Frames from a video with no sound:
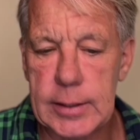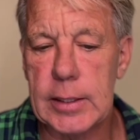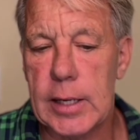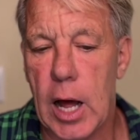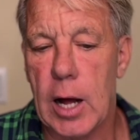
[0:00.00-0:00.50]

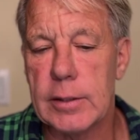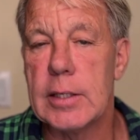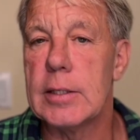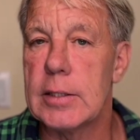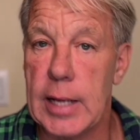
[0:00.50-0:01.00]
and
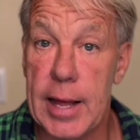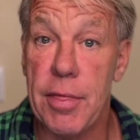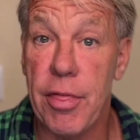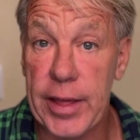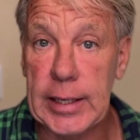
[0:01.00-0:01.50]
artists and
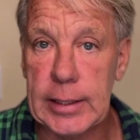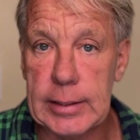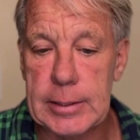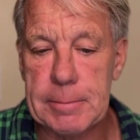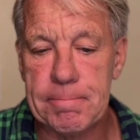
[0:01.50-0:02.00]

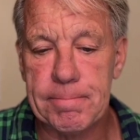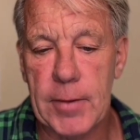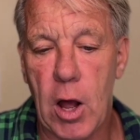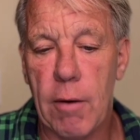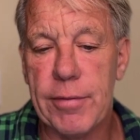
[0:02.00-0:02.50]
thinkers
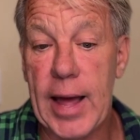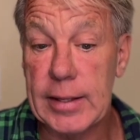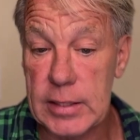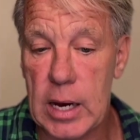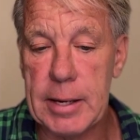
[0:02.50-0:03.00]
of that
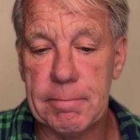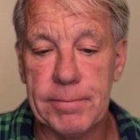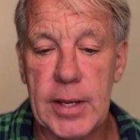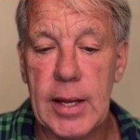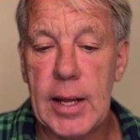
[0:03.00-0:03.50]
time.
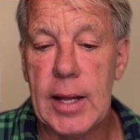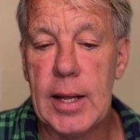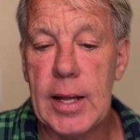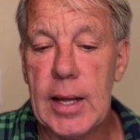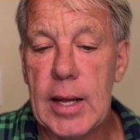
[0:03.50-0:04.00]

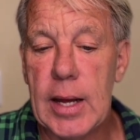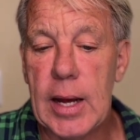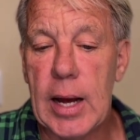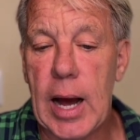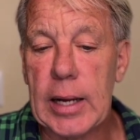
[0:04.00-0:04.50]

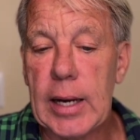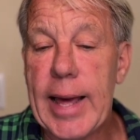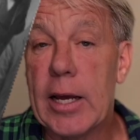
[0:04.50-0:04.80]
Unlike